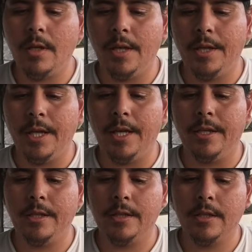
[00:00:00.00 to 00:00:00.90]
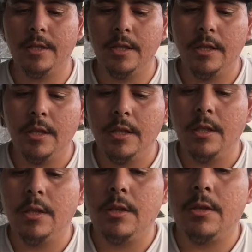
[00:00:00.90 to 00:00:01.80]
And then
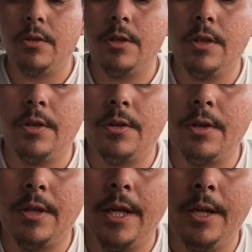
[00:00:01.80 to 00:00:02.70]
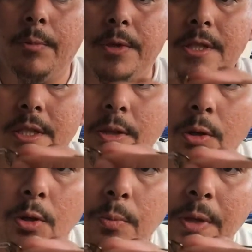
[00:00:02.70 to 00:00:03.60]
you're gonna end up with this little
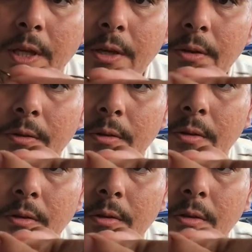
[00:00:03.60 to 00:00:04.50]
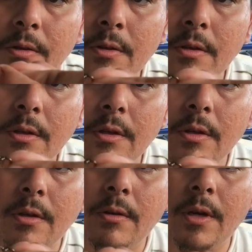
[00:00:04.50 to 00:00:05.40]
loop here,
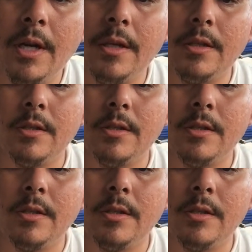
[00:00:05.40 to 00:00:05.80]
right?